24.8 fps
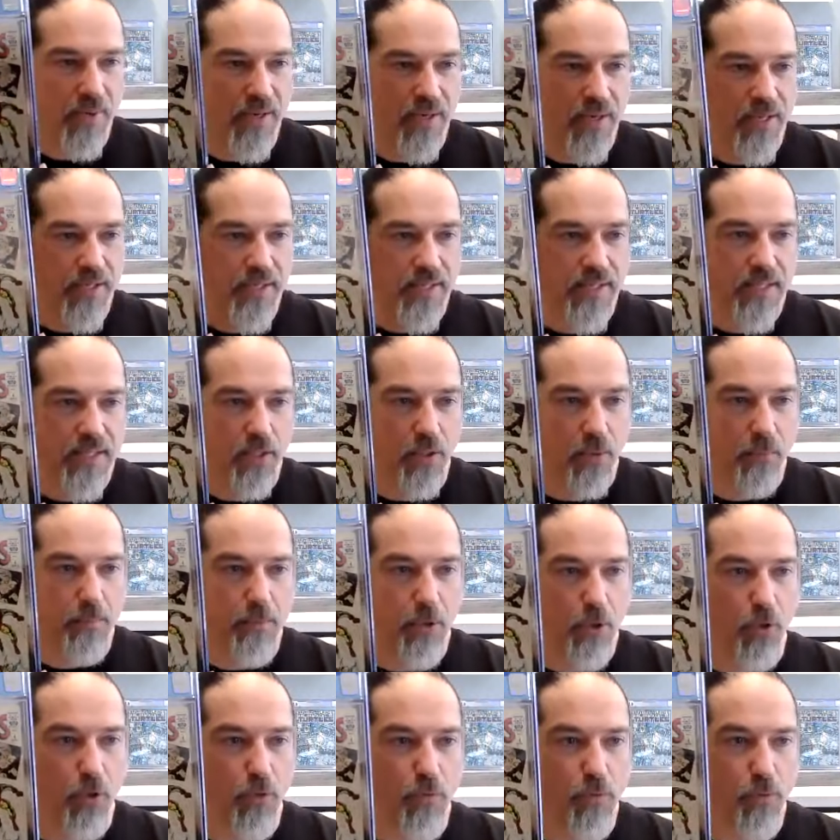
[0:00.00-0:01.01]
anyway, still
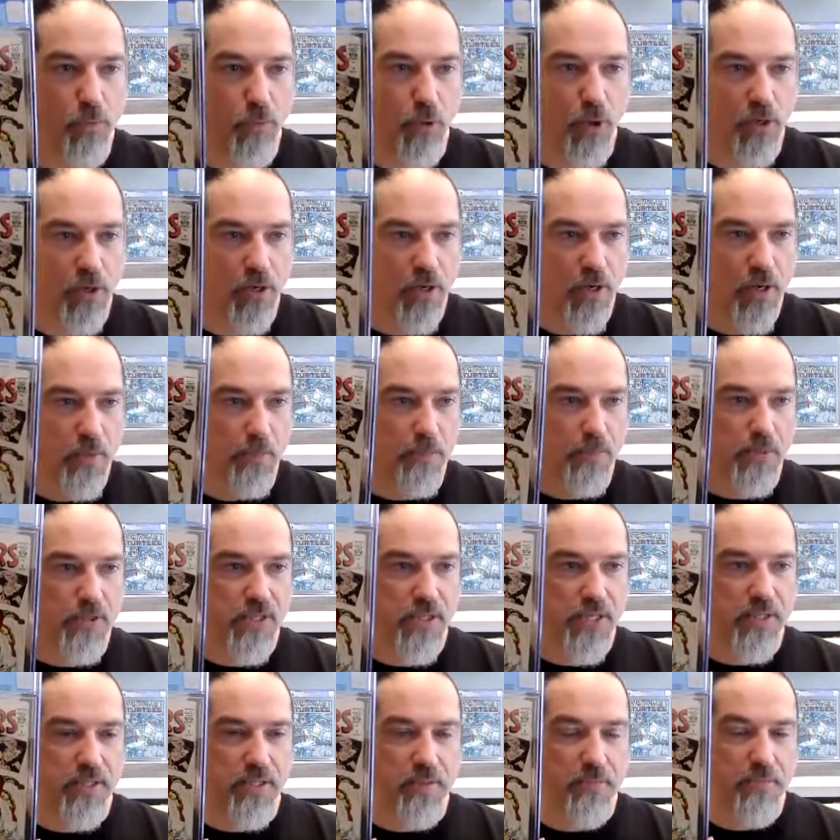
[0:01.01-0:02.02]
a beautiful book.
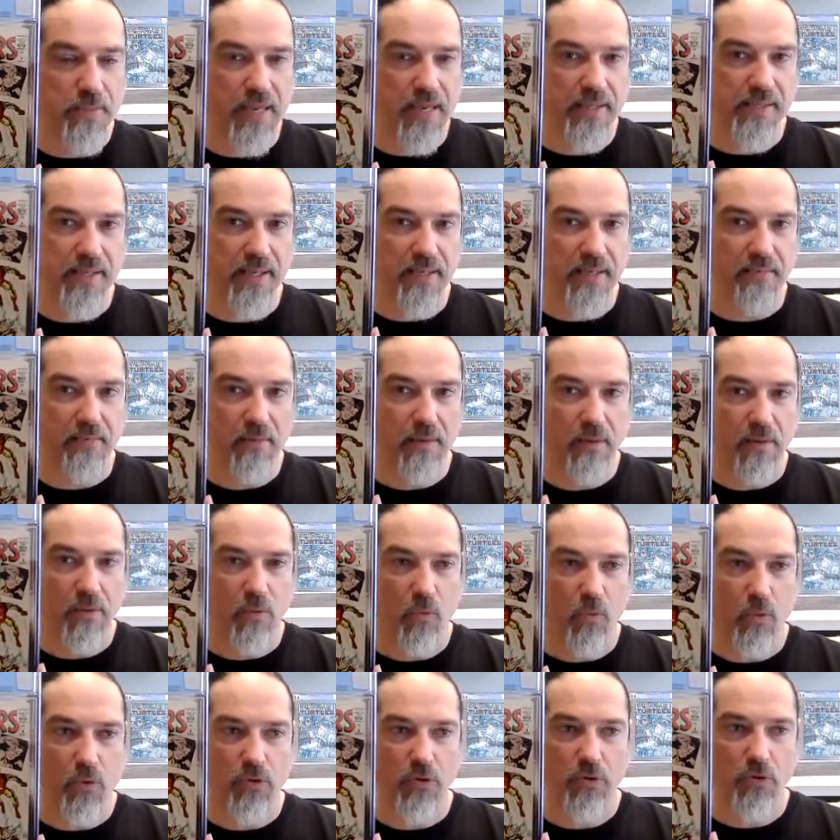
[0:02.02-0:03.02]
Presents amazing.
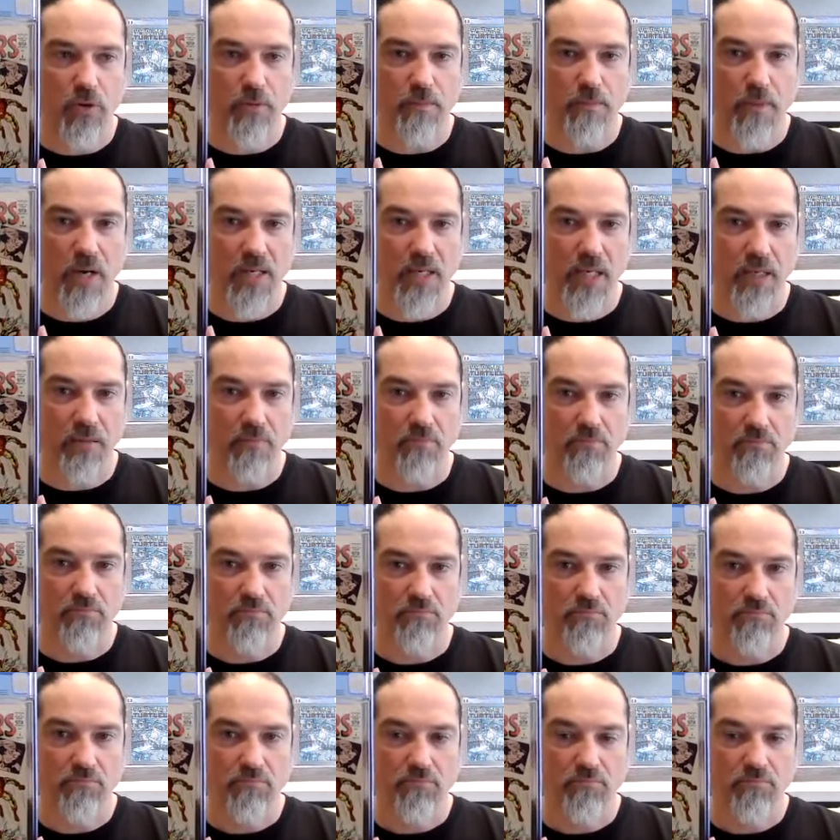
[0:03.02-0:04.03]
Worth good money.